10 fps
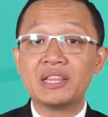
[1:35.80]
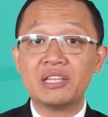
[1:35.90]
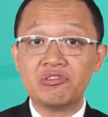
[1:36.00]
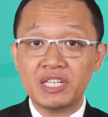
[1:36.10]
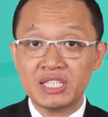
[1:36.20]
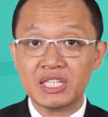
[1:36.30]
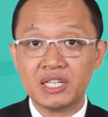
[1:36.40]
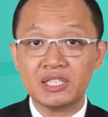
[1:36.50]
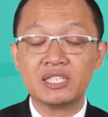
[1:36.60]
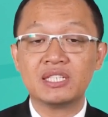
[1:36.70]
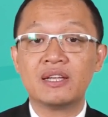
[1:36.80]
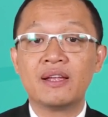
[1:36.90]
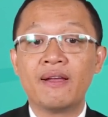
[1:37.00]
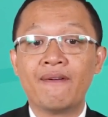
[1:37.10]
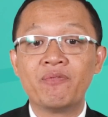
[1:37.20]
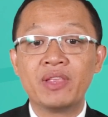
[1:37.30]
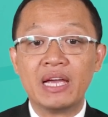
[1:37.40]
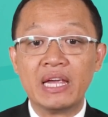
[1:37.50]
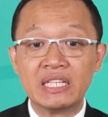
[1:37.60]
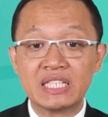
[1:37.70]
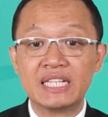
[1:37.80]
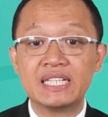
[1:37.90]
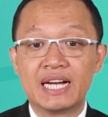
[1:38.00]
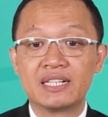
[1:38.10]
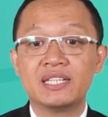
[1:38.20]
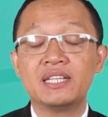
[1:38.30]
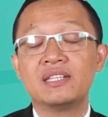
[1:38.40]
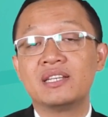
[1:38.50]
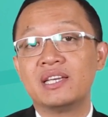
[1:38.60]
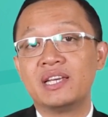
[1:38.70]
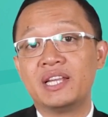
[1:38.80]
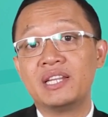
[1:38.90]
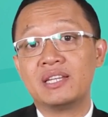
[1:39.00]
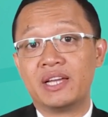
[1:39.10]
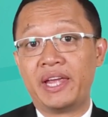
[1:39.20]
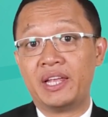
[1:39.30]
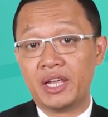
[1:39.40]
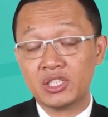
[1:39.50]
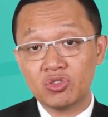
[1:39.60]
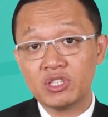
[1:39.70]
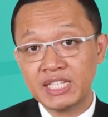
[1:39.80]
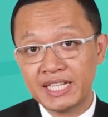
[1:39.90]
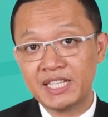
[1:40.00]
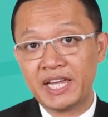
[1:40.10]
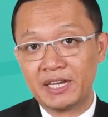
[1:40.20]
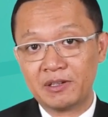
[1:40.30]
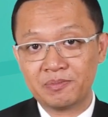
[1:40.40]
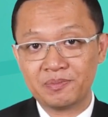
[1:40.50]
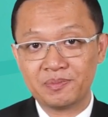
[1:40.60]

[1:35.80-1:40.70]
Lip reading: The research is conducted in a natural setting.